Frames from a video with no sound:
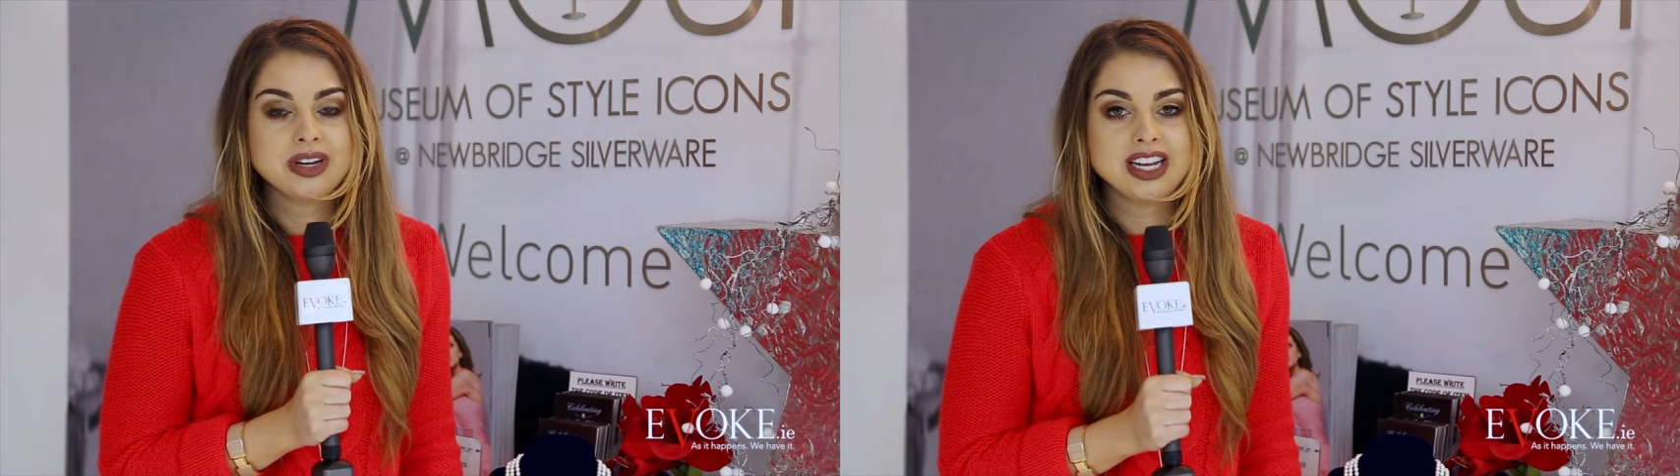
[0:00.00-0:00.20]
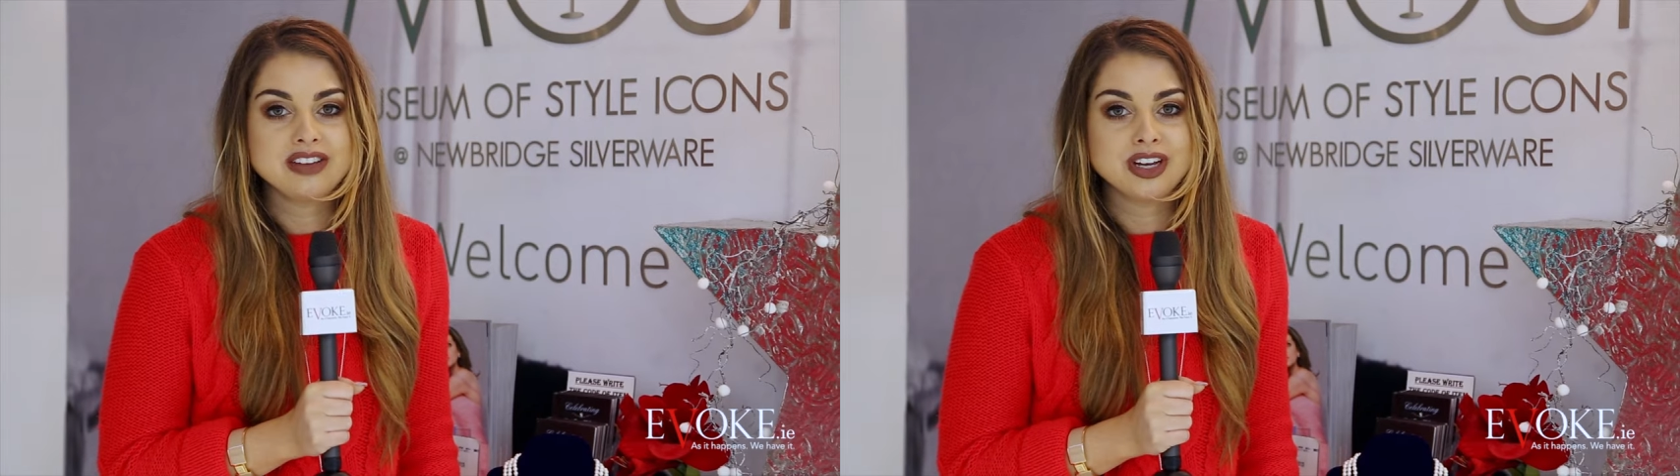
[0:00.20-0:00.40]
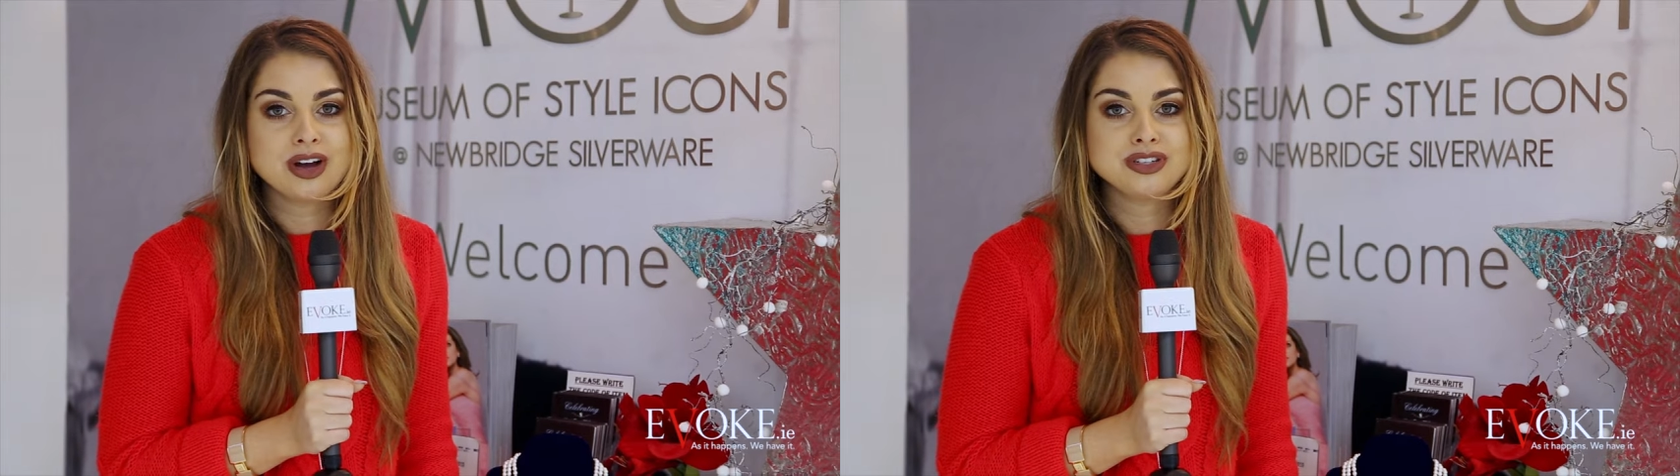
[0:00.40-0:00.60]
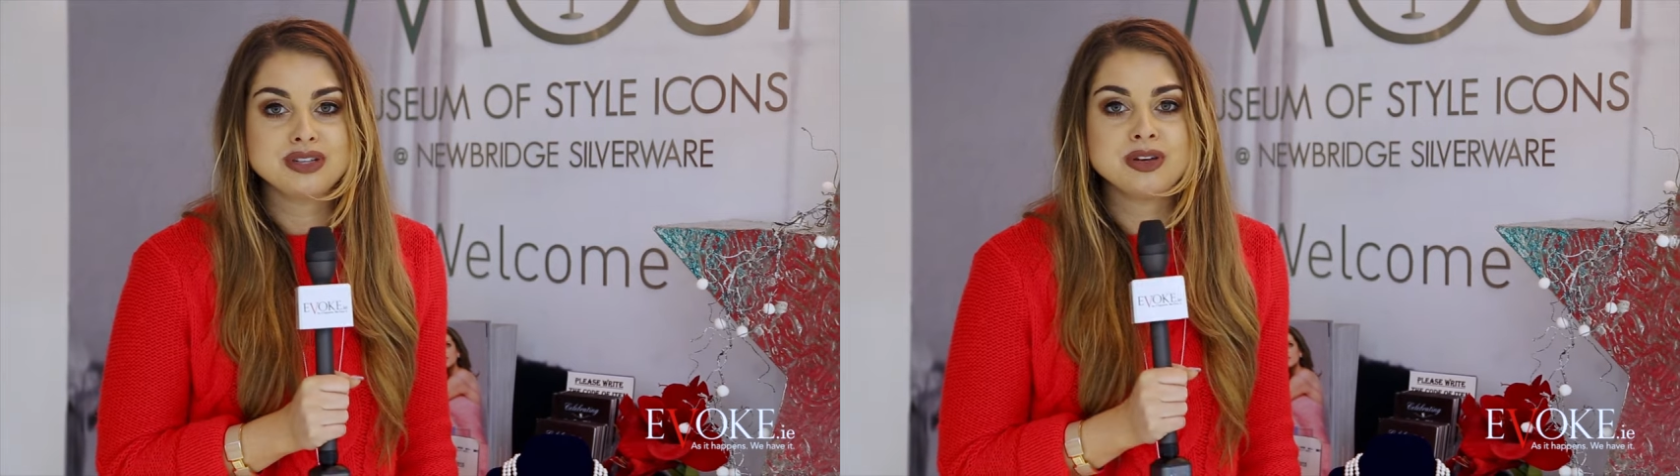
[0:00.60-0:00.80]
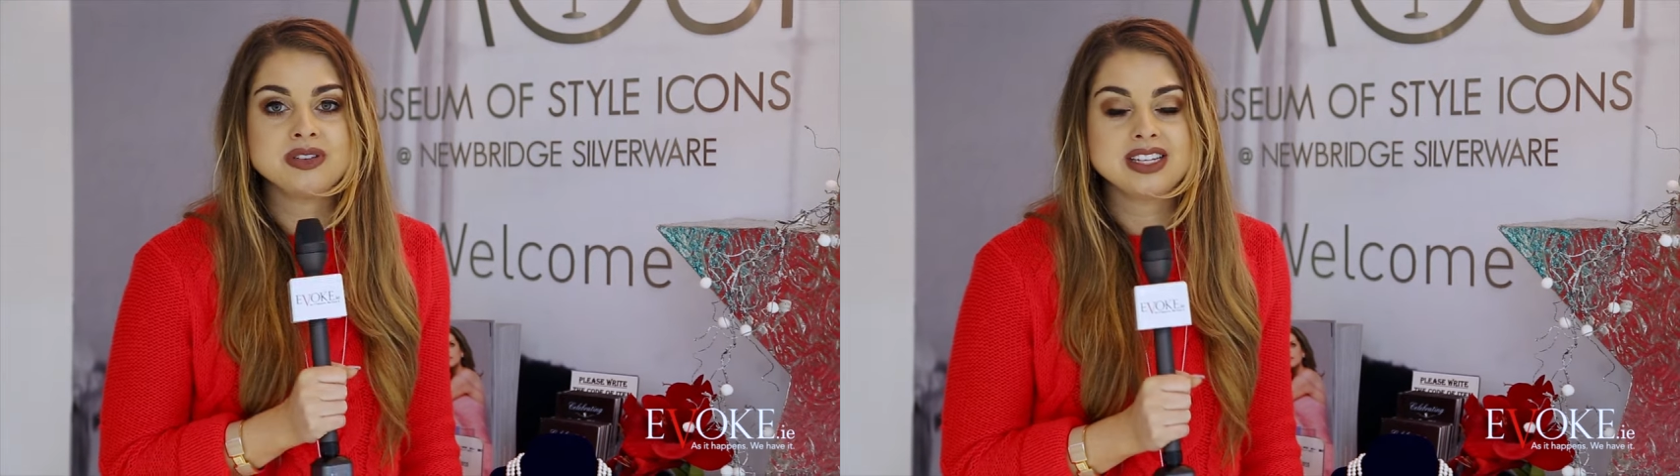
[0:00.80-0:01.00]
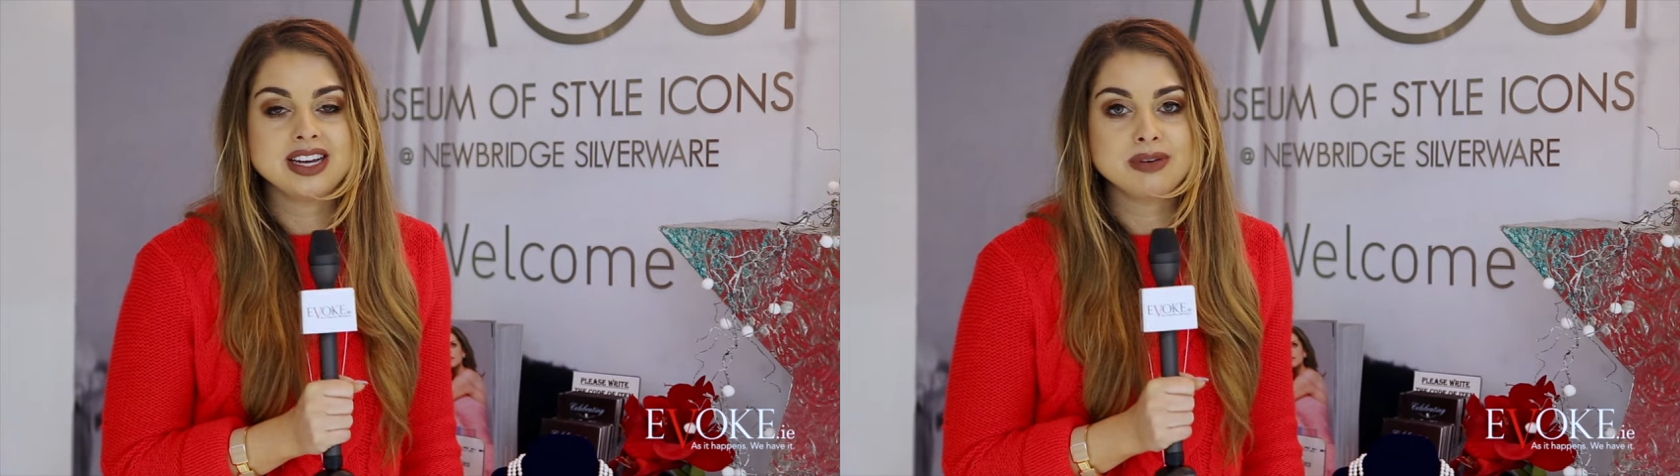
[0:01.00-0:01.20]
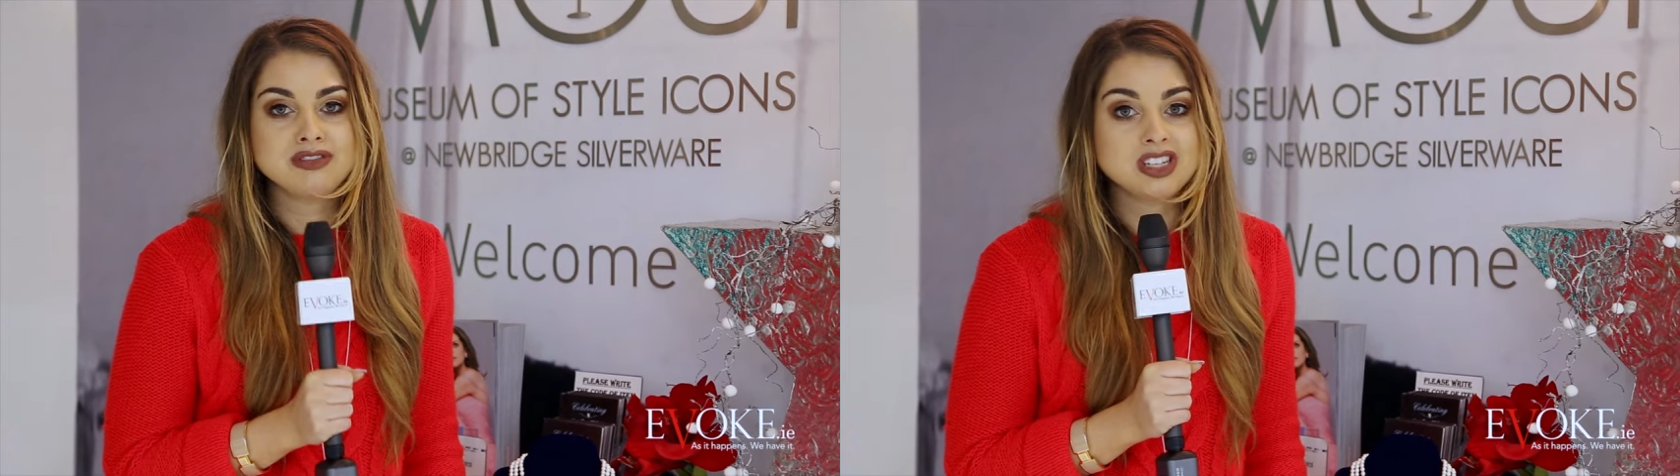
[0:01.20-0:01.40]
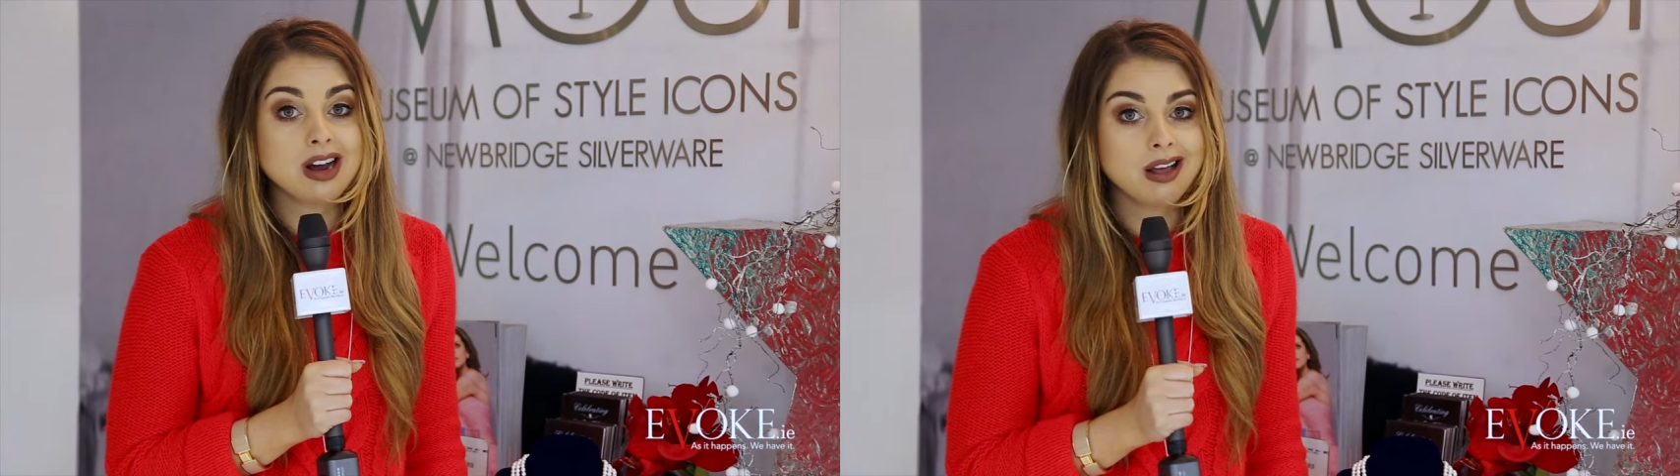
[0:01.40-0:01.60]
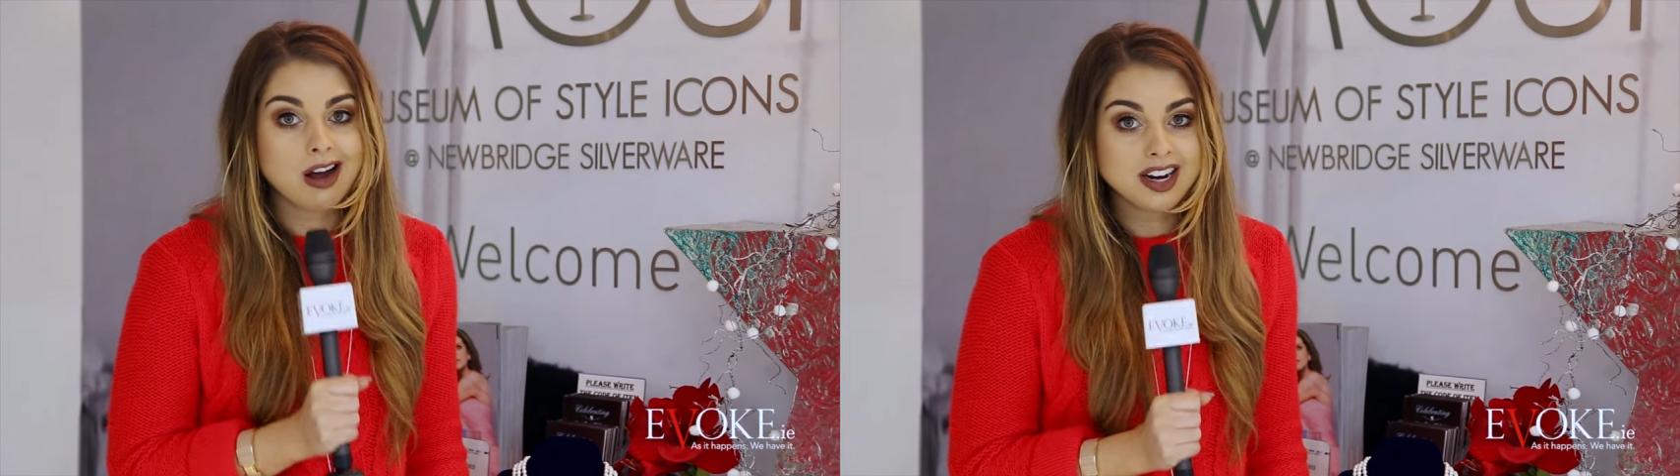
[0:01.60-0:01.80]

you can even go to the Museum of Style